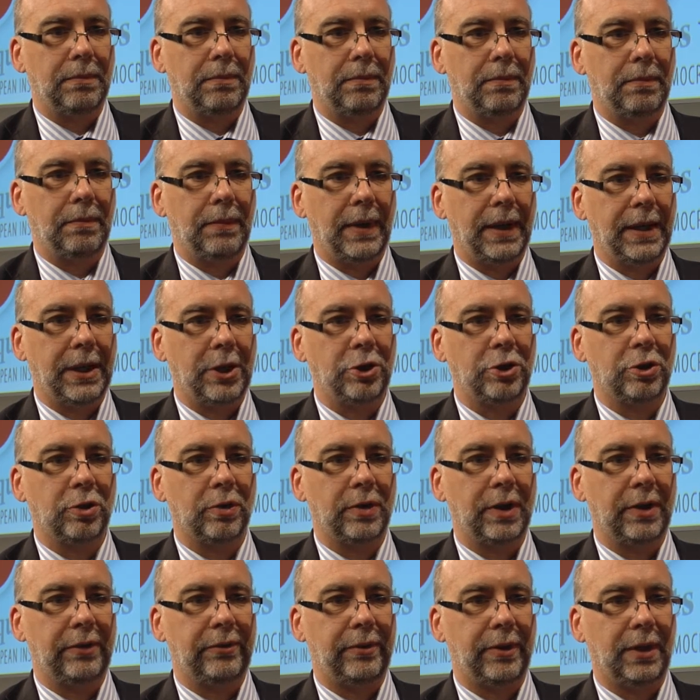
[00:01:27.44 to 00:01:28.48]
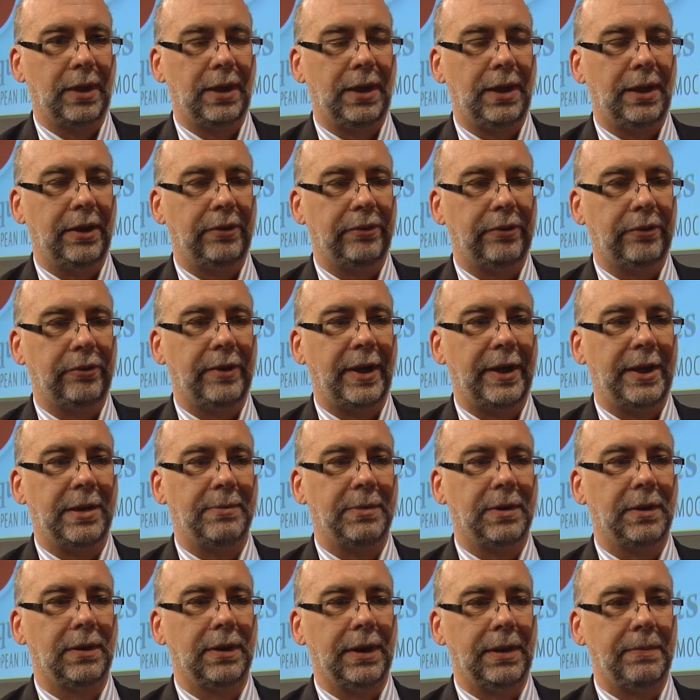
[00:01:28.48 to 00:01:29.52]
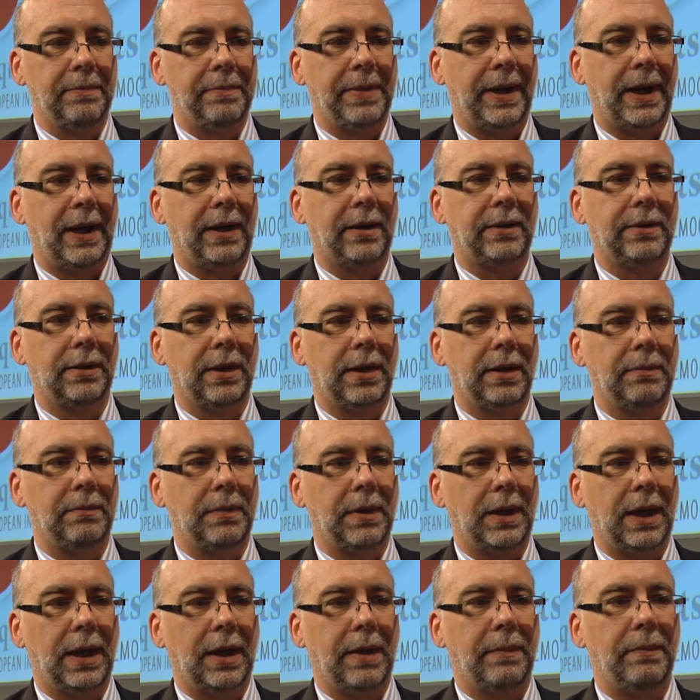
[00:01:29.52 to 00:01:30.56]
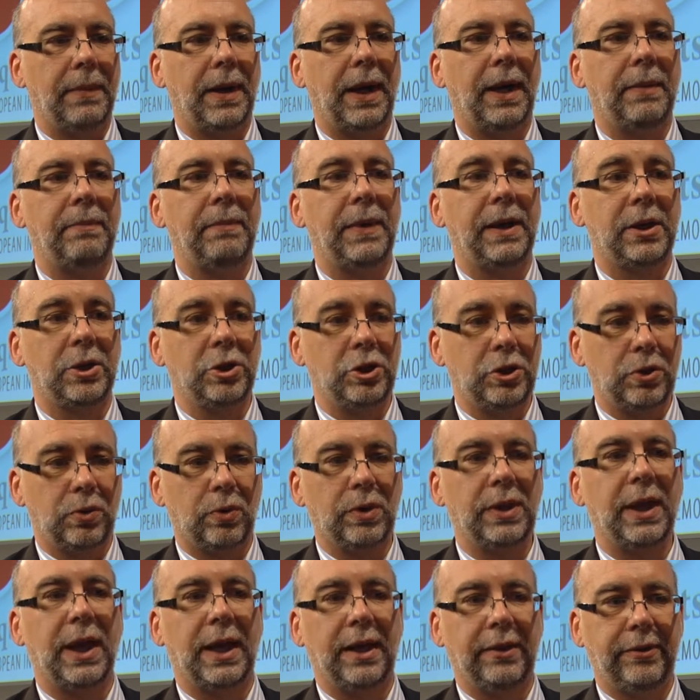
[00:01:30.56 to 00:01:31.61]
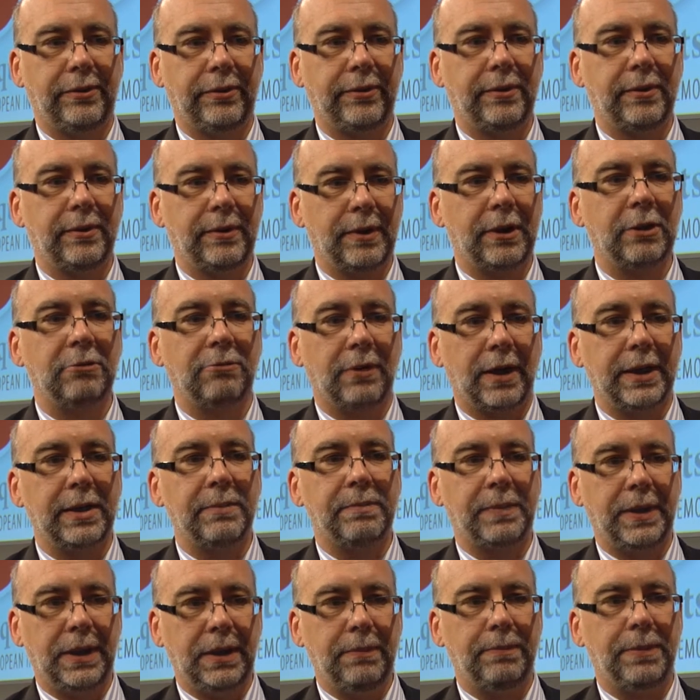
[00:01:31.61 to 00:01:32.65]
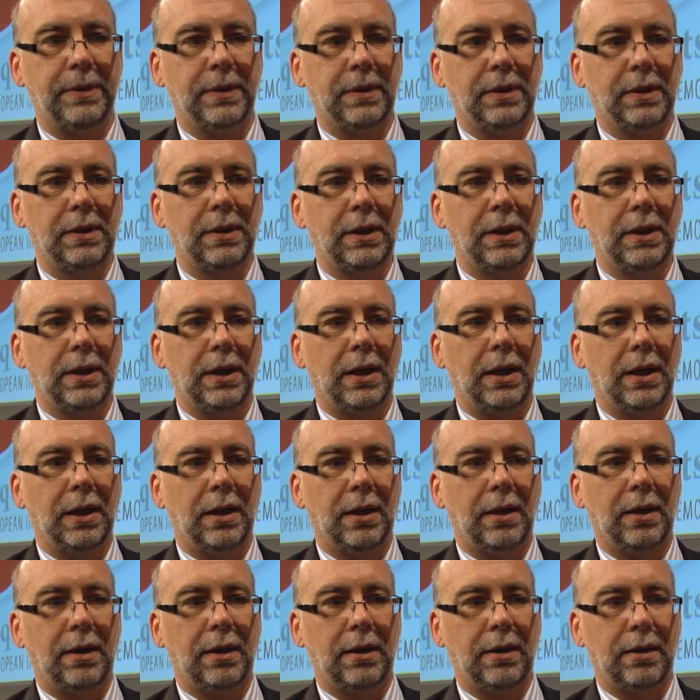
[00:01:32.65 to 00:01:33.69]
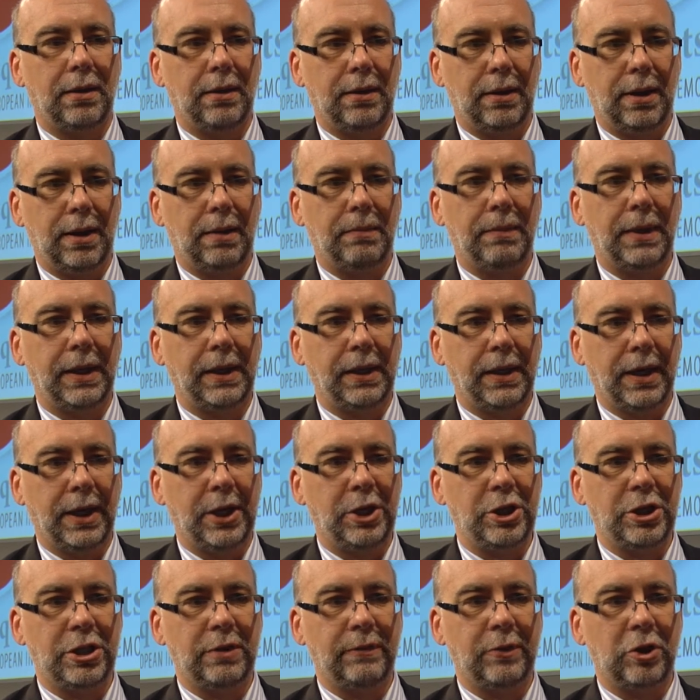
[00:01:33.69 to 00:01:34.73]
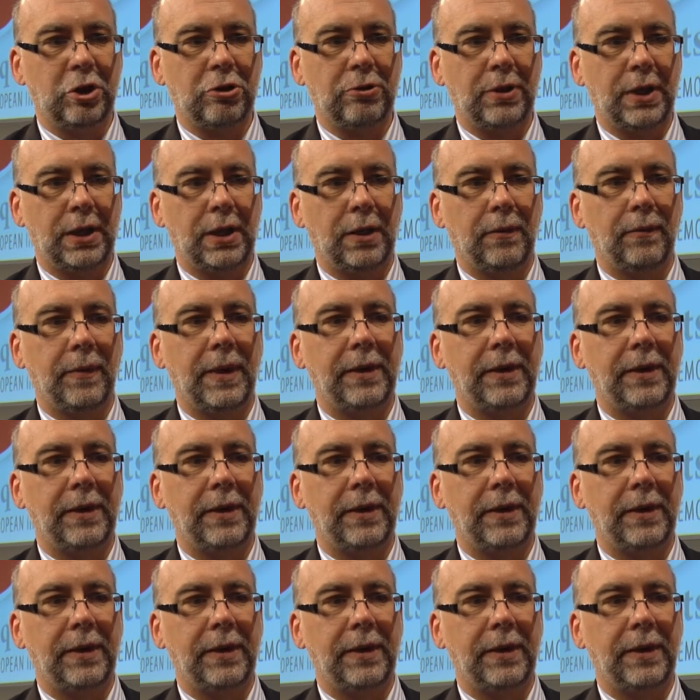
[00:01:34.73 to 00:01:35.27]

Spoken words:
making sure there's a clear sustainable impact and making sure, yes, that the right people are engaged in the training.